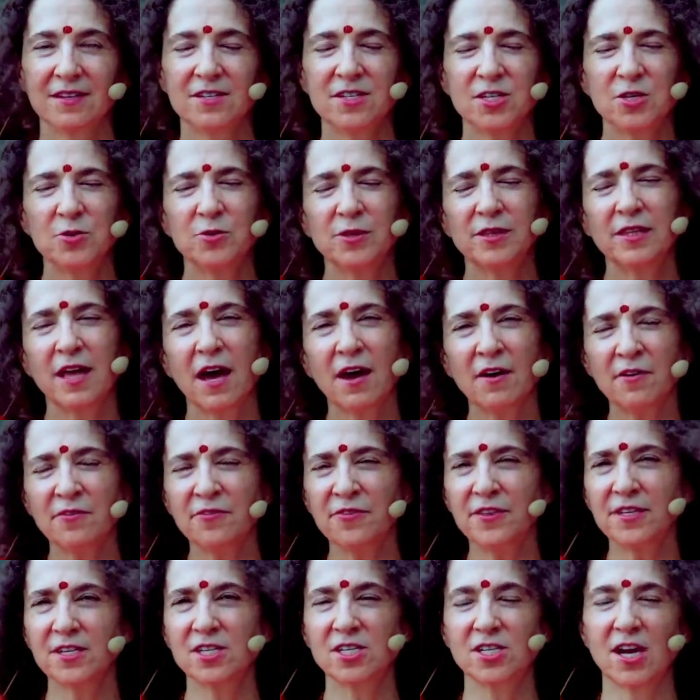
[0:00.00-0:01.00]
Do you love
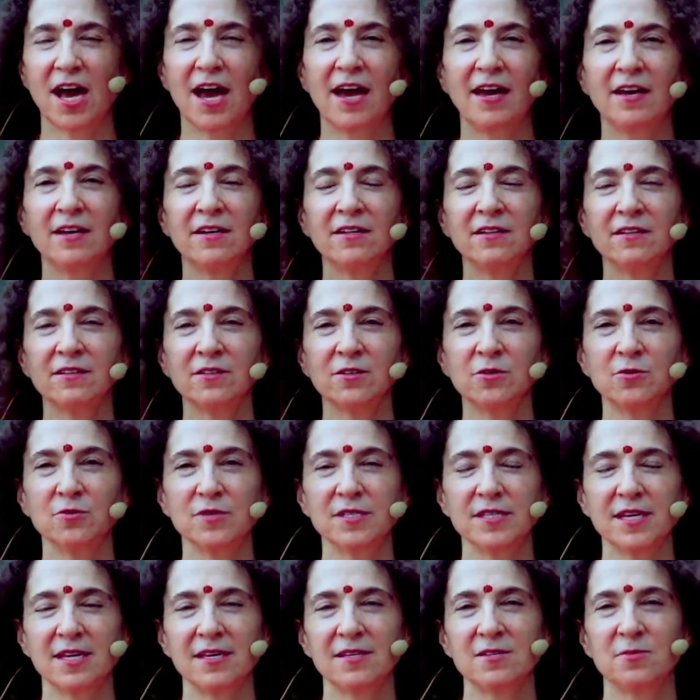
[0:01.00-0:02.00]
the child who
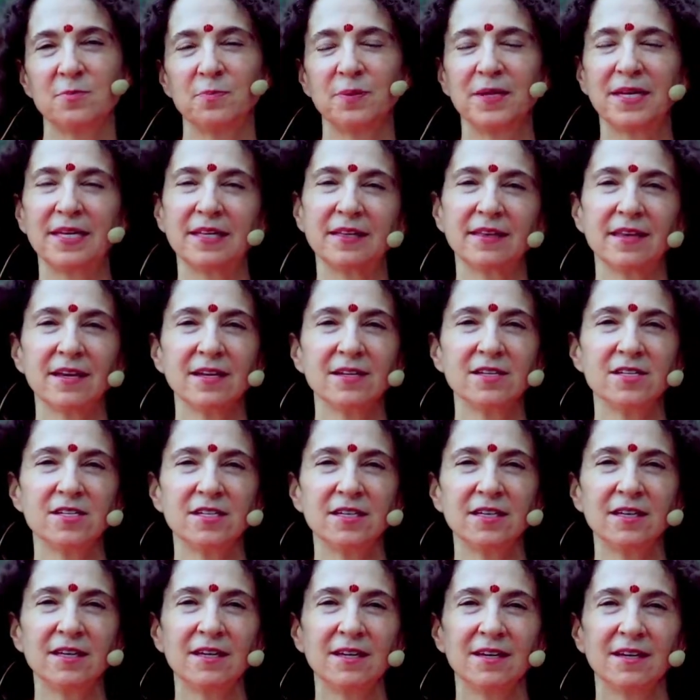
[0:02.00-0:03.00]
says
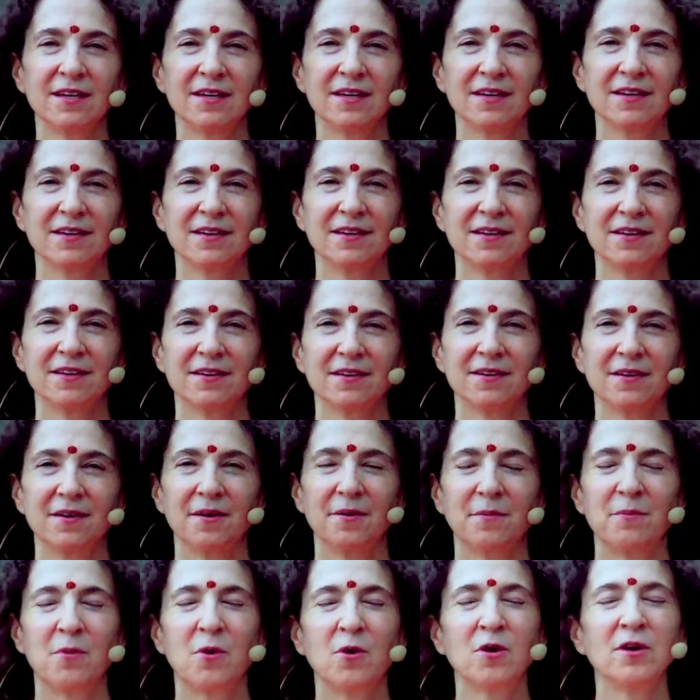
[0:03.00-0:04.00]
pitaji
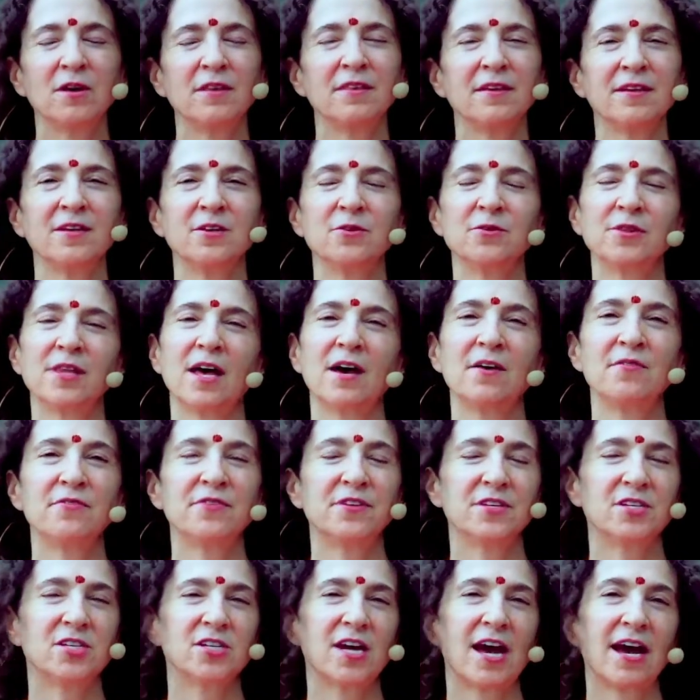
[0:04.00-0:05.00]
more than you love
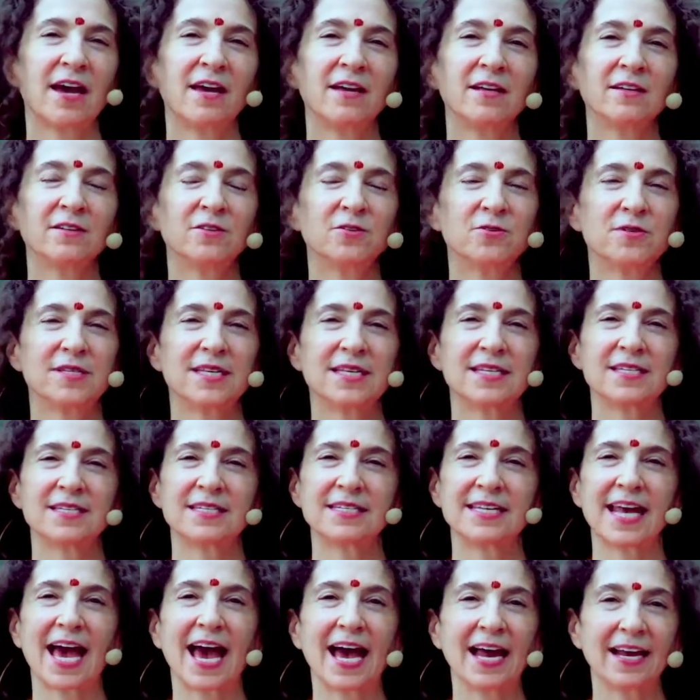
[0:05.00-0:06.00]
the child who says,
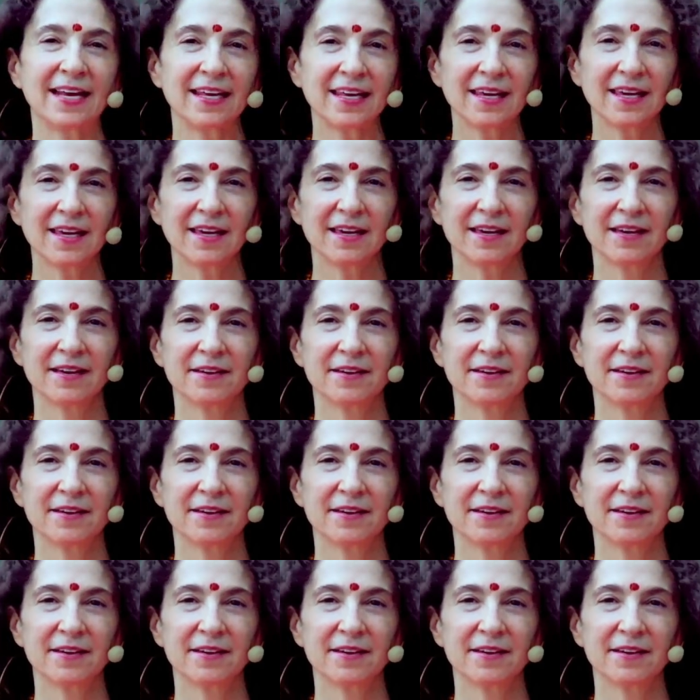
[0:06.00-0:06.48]
Daddy?